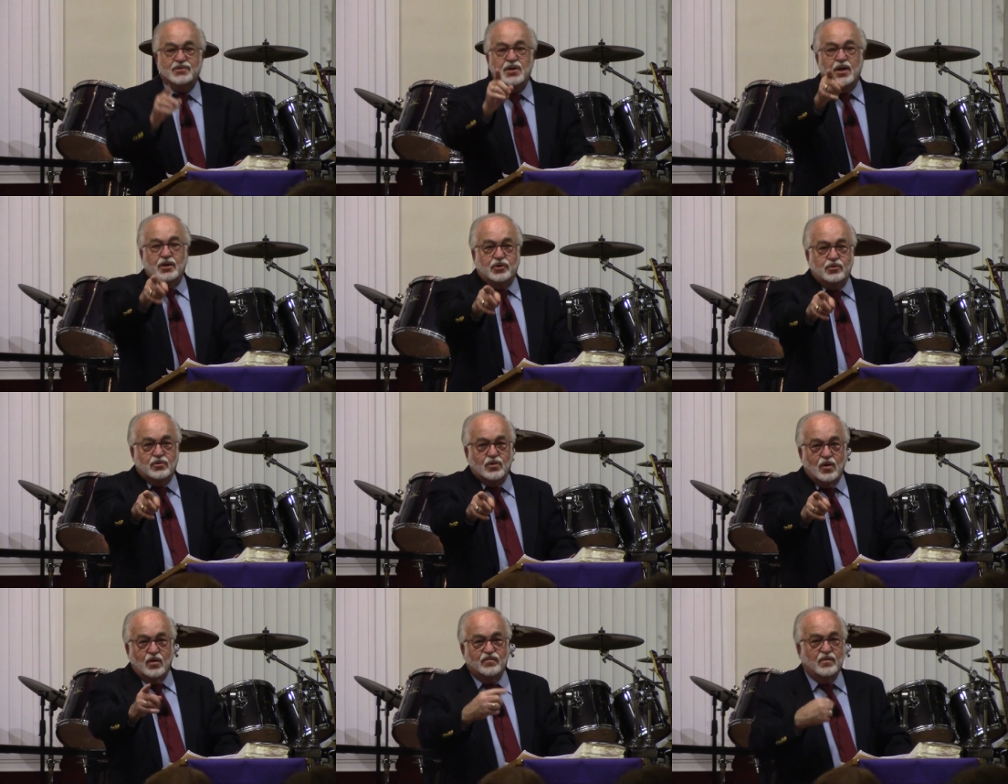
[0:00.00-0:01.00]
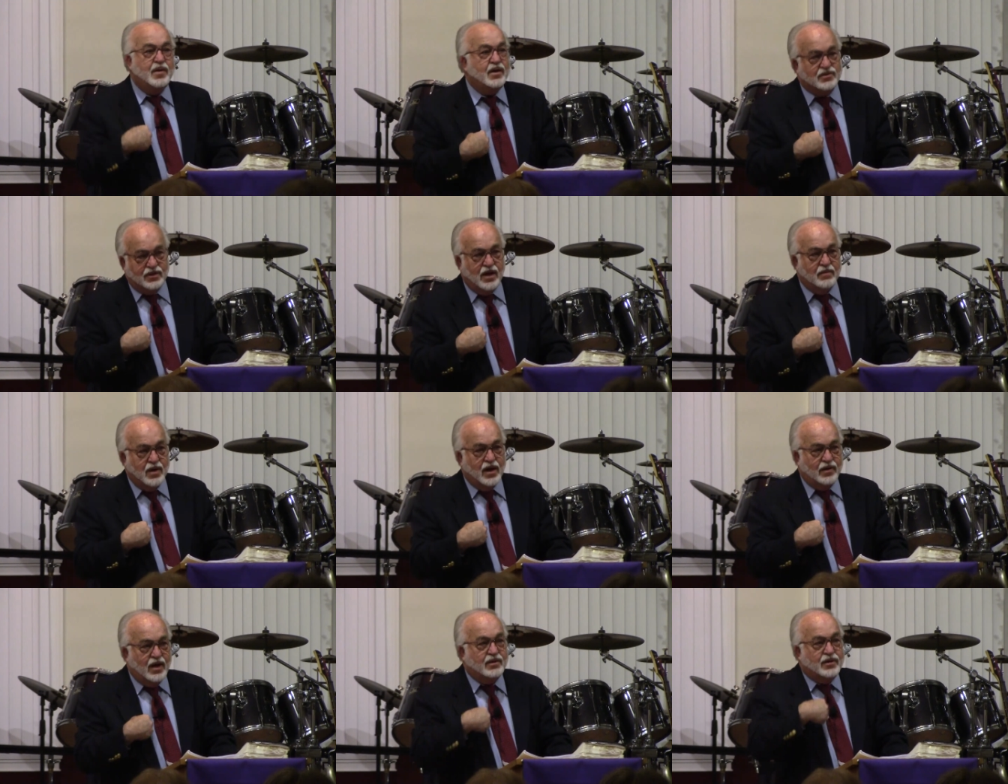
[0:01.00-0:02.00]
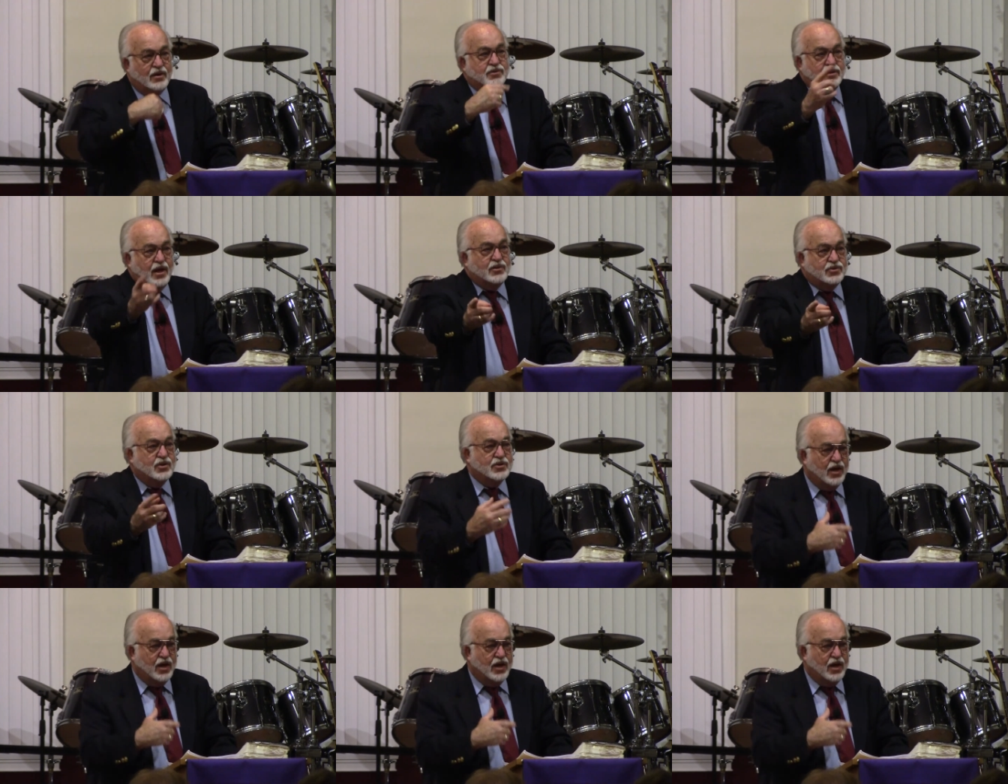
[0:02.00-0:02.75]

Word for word: that's not a cue card for me to say amen. That, that's, that's